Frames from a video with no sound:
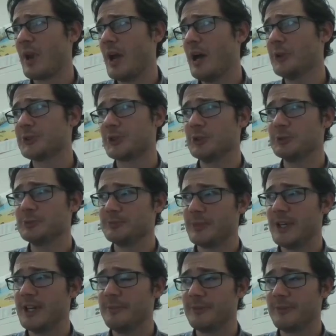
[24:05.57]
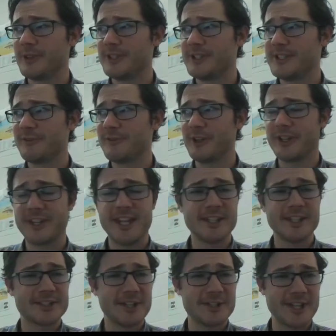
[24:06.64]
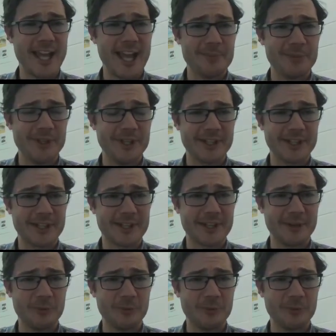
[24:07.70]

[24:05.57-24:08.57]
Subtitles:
Also, different things start to happen